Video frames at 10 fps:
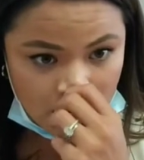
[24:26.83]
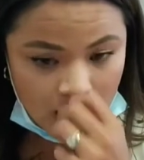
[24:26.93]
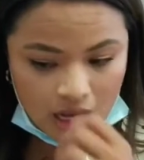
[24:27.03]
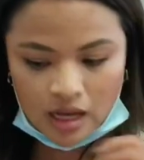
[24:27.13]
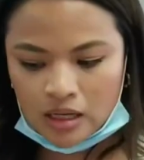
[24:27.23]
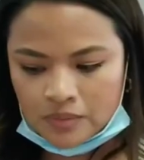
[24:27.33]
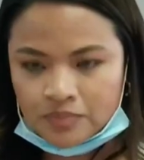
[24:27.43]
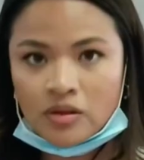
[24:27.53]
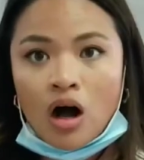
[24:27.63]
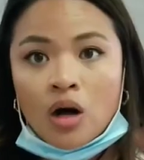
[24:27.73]

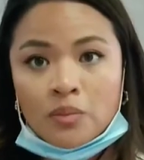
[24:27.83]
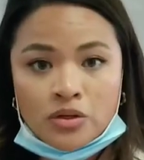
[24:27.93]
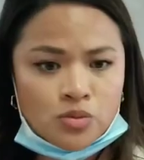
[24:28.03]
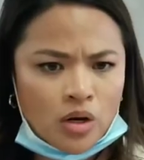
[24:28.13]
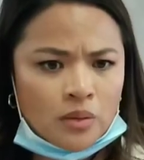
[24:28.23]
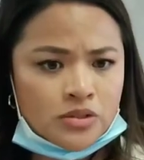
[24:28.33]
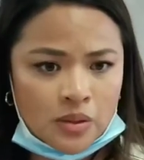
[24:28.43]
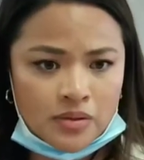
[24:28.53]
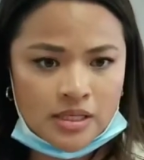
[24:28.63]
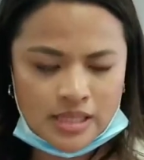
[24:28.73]
We're almost done
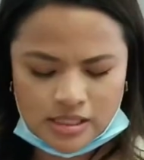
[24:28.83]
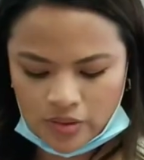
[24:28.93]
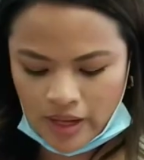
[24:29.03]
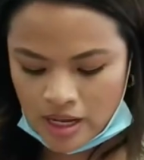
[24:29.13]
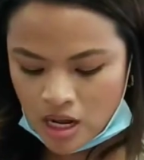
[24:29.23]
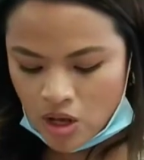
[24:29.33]
with this lesson, okay?